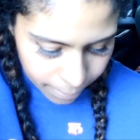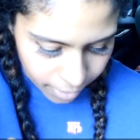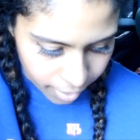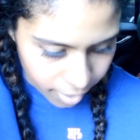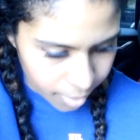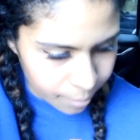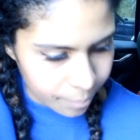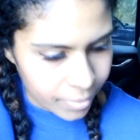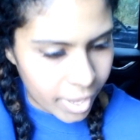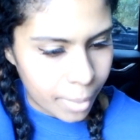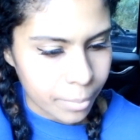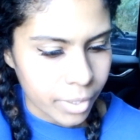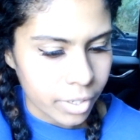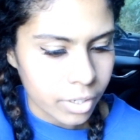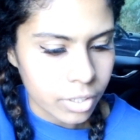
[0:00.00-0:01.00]
um,
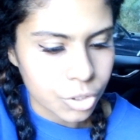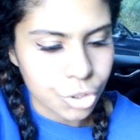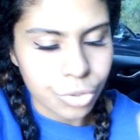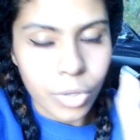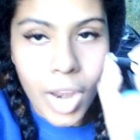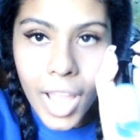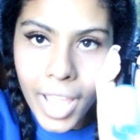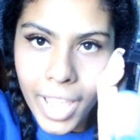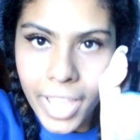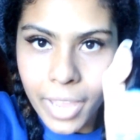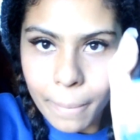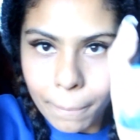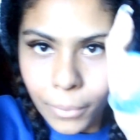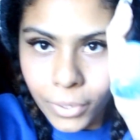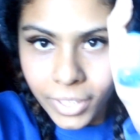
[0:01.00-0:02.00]
I'm going to
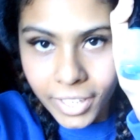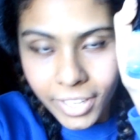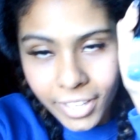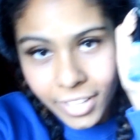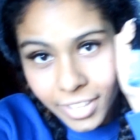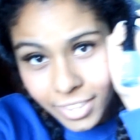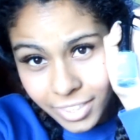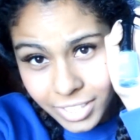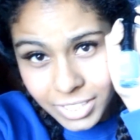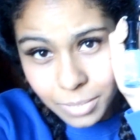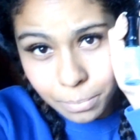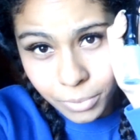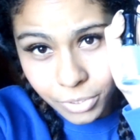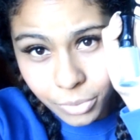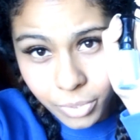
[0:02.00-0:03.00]
try putting
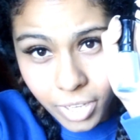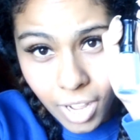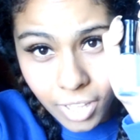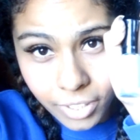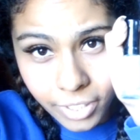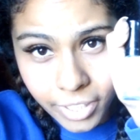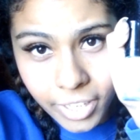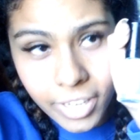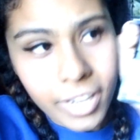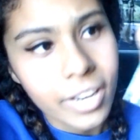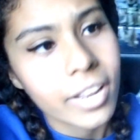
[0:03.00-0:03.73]
this blue color